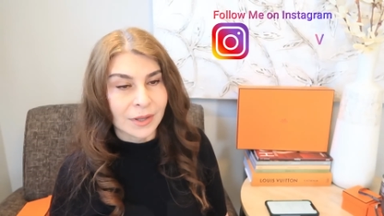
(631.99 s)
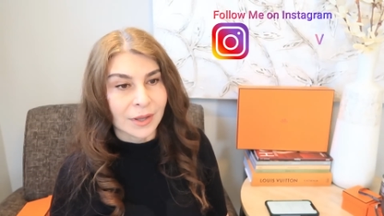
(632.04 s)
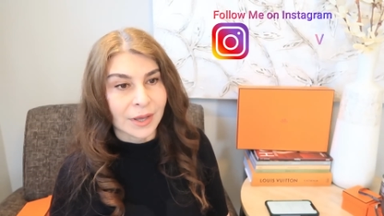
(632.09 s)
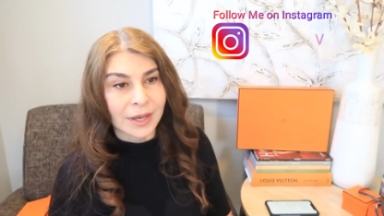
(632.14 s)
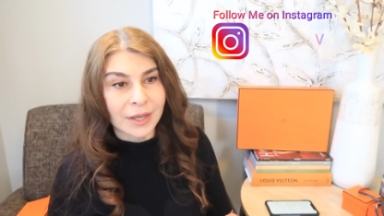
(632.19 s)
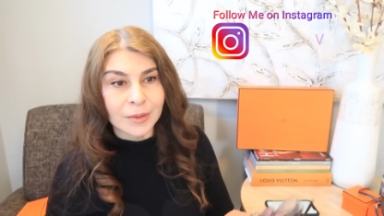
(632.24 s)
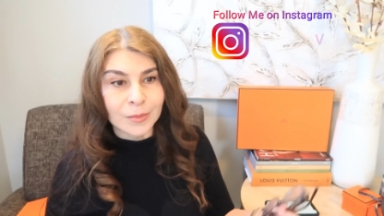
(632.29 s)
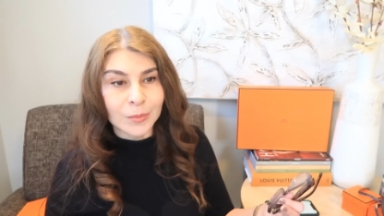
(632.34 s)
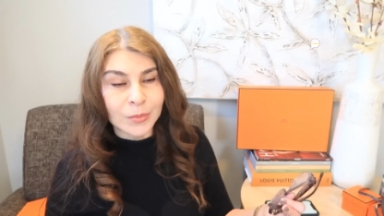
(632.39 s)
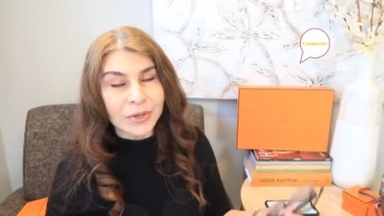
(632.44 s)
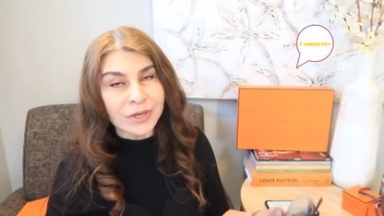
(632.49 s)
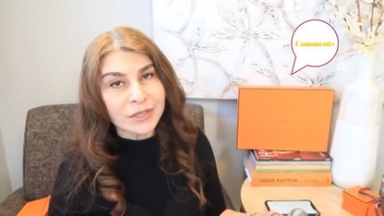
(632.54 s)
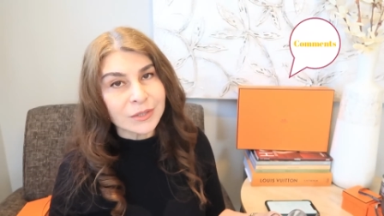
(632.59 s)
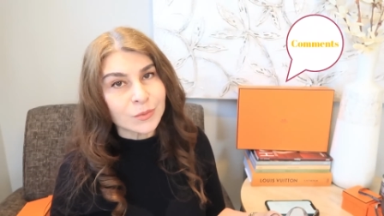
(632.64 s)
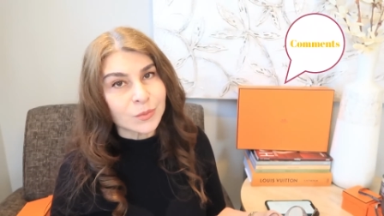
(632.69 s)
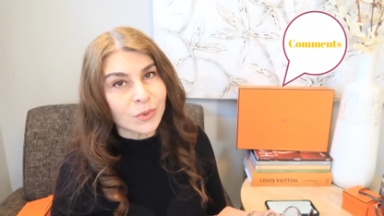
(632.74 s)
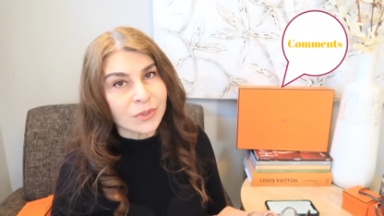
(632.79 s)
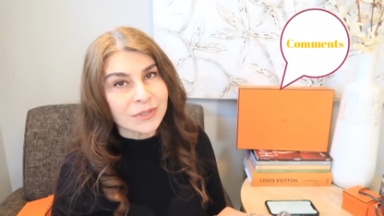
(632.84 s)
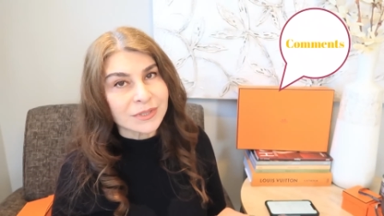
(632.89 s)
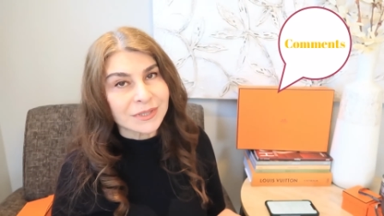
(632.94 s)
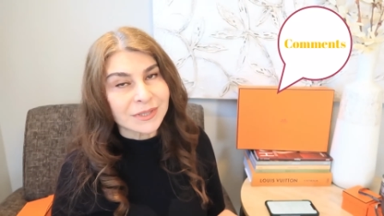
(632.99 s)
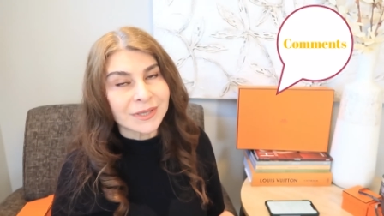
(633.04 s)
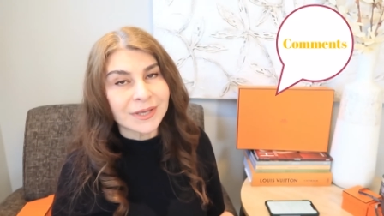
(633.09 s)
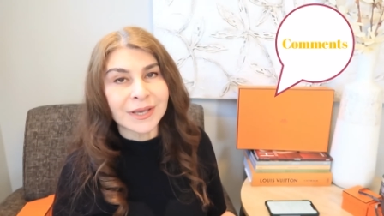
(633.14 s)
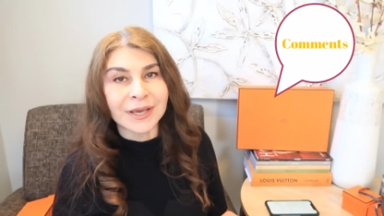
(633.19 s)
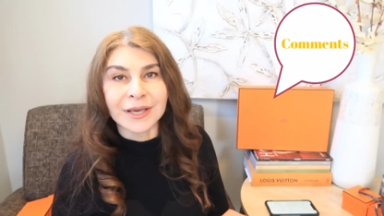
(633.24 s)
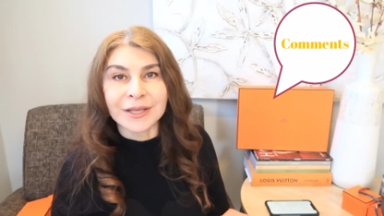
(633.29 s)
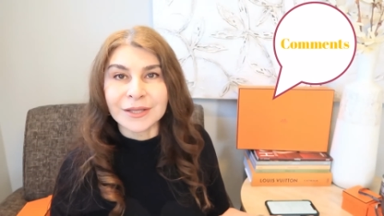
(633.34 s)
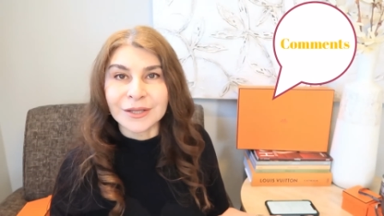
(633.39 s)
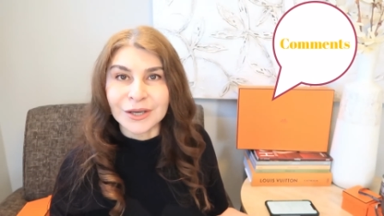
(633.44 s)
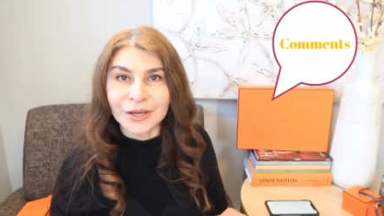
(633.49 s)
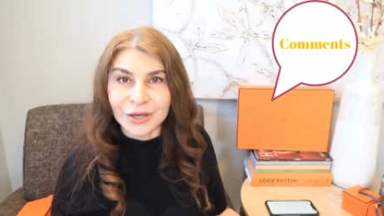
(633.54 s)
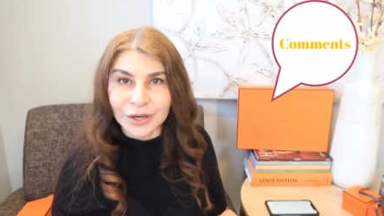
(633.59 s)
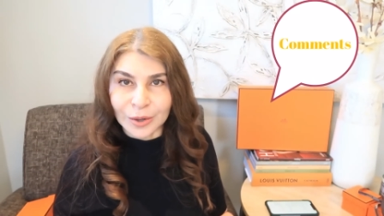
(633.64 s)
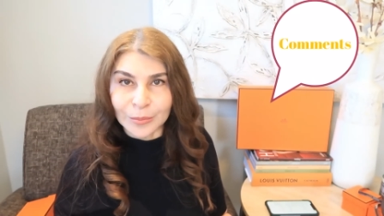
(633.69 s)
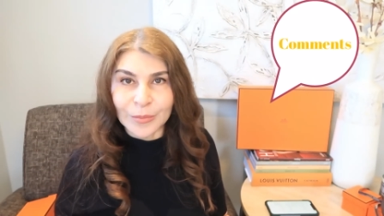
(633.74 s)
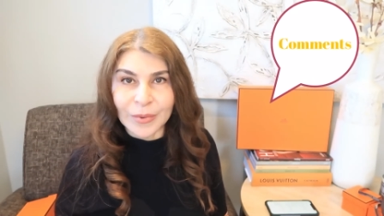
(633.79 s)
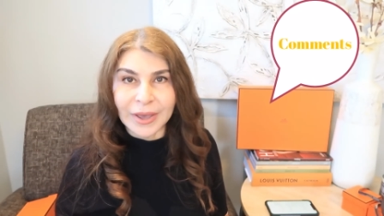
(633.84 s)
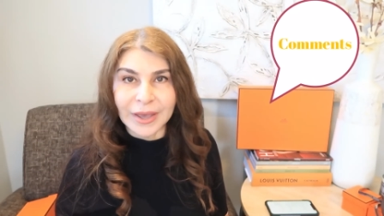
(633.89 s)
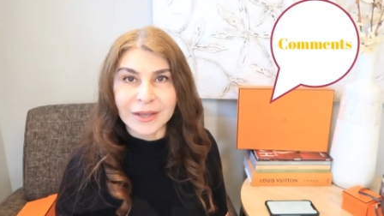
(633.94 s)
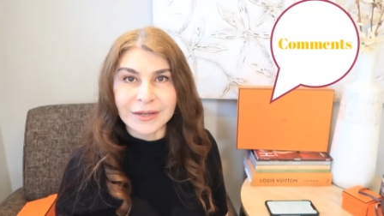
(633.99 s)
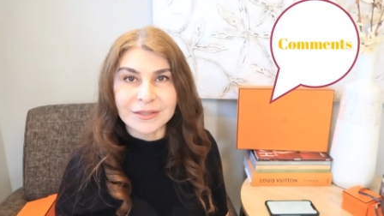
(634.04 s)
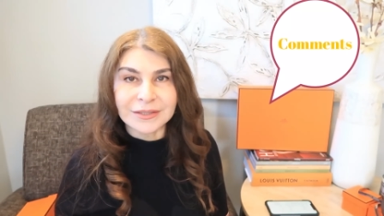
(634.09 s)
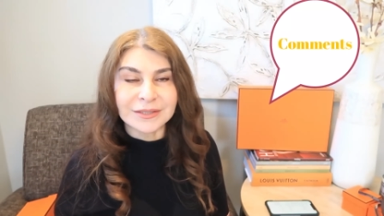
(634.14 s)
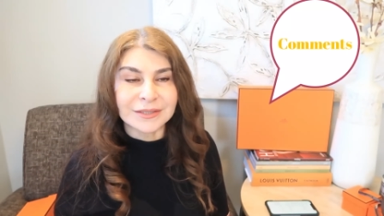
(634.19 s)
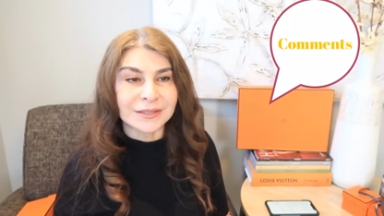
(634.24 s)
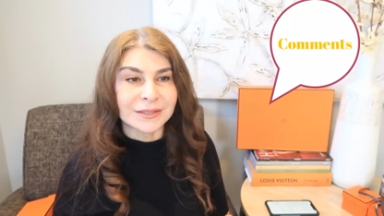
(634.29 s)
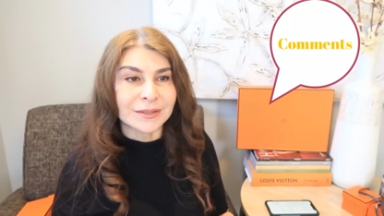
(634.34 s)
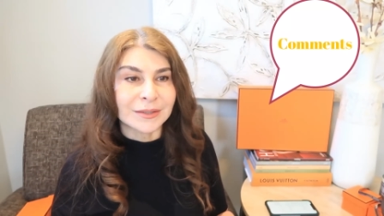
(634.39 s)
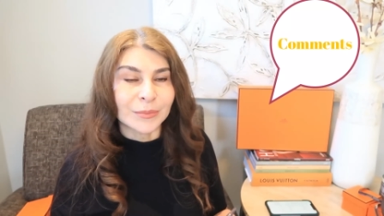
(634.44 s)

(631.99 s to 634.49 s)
And please, once again, comment